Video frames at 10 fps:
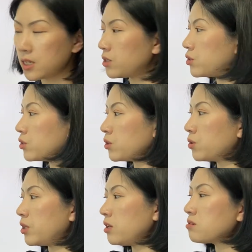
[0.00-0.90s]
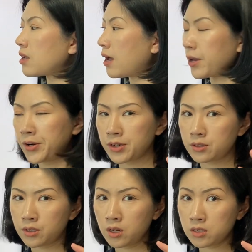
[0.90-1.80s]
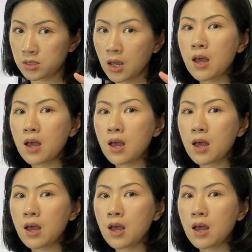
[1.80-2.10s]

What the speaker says: into the entire clause,